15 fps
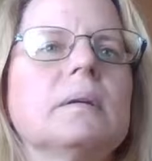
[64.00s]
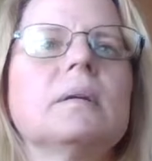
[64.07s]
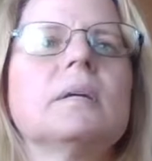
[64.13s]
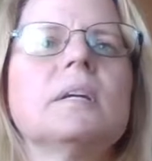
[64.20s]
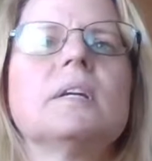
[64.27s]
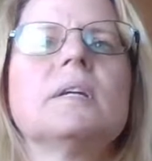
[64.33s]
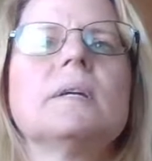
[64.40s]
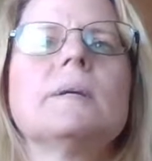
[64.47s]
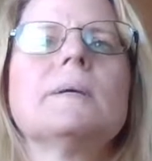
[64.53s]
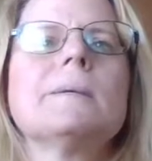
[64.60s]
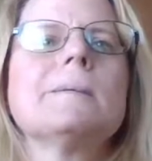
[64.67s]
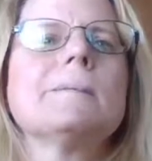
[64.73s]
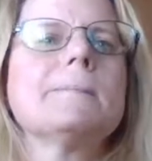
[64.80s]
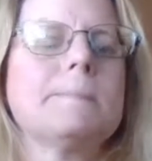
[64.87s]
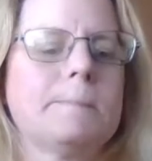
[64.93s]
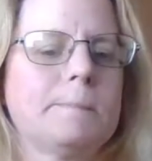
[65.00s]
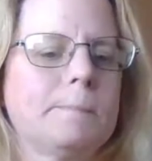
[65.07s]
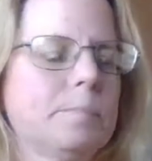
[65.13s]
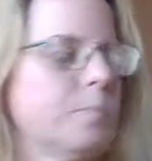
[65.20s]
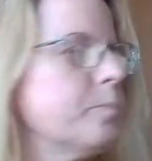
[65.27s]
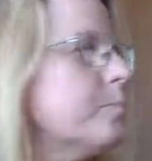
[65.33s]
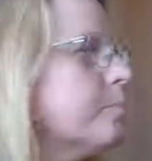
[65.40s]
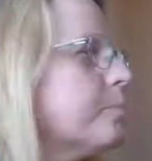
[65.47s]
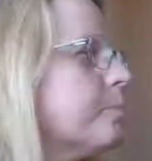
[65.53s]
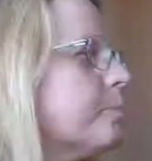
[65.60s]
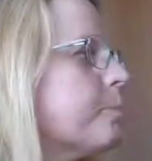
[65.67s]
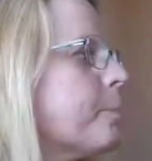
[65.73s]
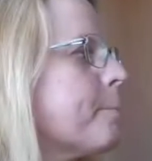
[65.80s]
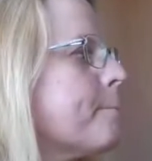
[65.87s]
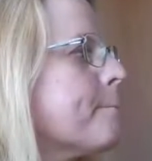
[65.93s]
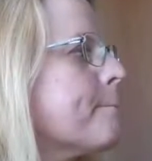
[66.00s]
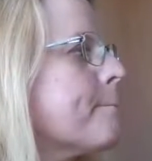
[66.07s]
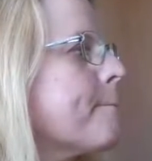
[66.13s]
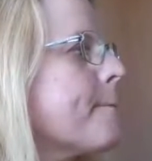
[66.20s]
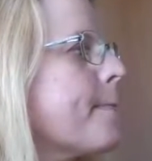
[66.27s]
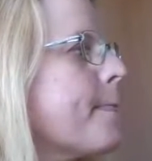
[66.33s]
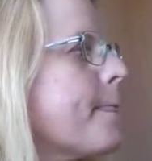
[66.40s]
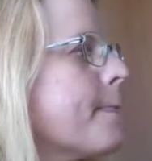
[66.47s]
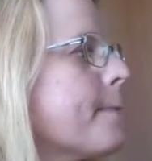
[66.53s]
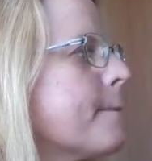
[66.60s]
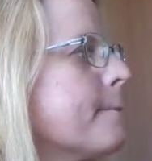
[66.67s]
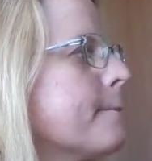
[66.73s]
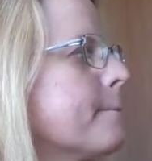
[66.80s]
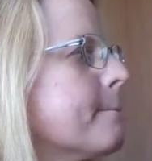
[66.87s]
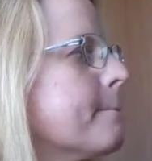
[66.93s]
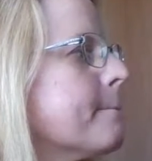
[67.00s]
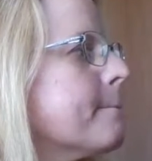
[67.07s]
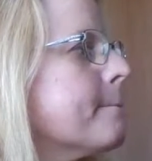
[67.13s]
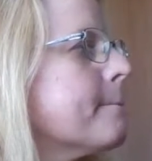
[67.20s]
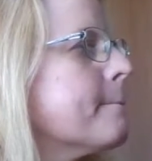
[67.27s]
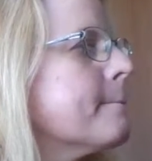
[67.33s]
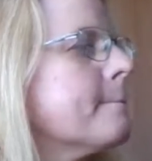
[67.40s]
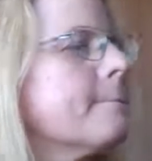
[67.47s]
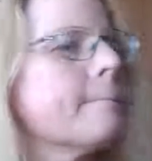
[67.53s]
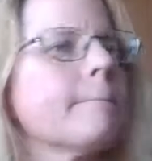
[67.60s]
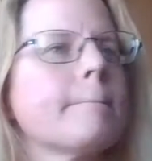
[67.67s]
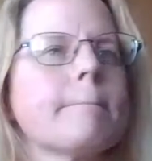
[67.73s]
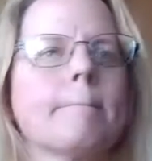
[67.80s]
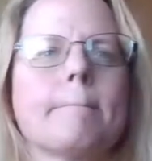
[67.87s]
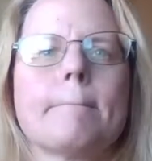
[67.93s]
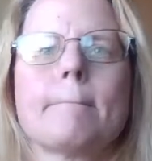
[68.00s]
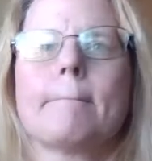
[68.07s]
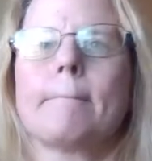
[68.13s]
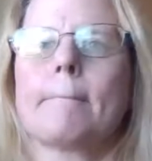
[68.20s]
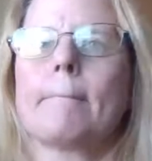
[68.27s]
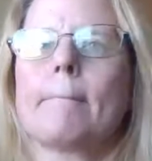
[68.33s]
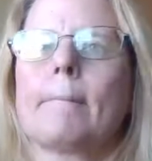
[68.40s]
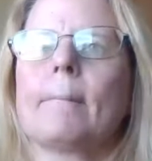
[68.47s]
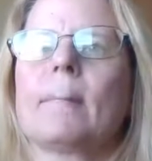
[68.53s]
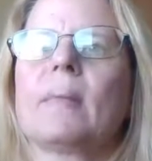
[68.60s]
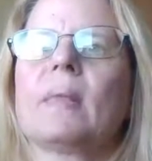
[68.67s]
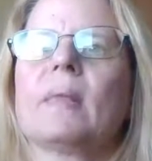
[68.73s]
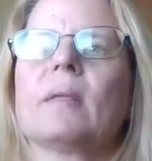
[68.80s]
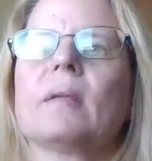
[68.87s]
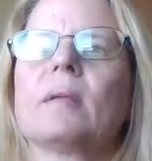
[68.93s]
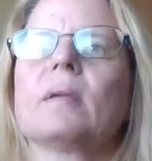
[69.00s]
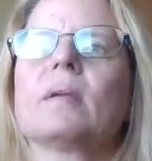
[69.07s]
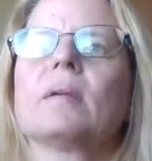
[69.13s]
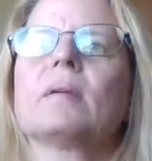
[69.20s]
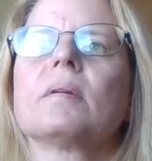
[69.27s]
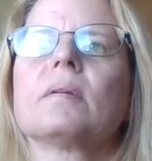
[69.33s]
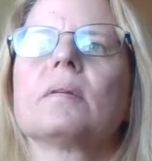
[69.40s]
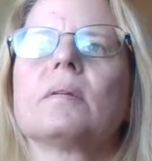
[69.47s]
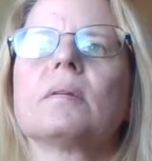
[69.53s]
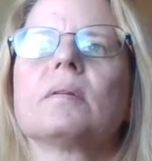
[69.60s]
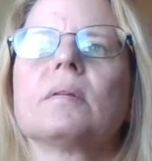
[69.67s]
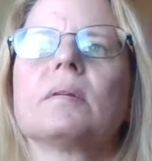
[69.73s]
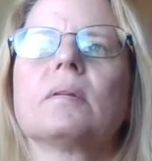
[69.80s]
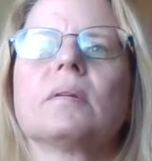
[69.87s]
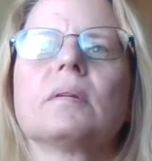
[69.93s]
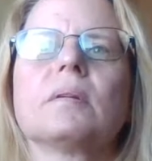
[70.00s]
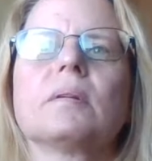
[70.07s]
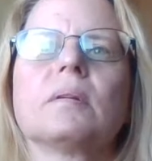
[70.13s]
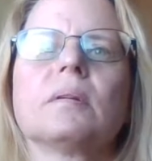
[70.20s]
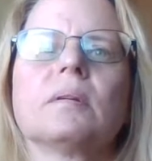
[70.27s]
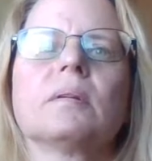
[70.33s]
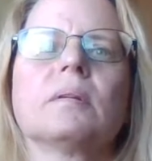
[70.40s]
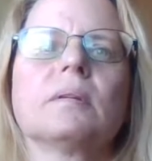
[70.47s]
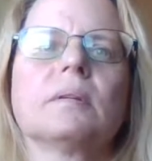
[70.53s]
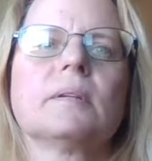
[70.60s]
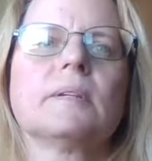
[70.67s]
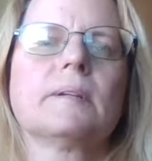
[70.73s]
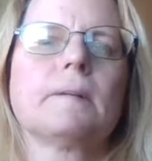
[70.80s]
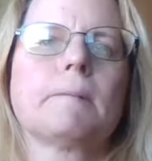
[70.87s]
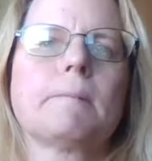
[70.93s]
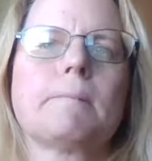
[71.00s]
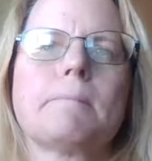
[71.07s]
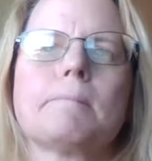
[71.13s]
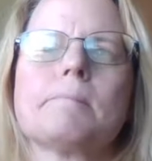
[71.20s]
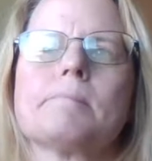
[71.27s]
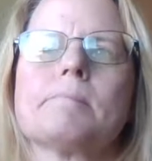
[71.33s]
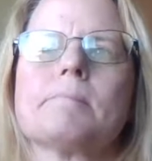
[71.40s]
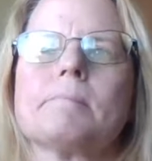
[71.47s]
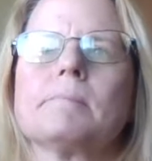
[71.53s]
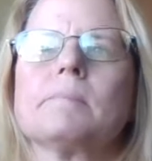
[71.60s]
(no one is talking)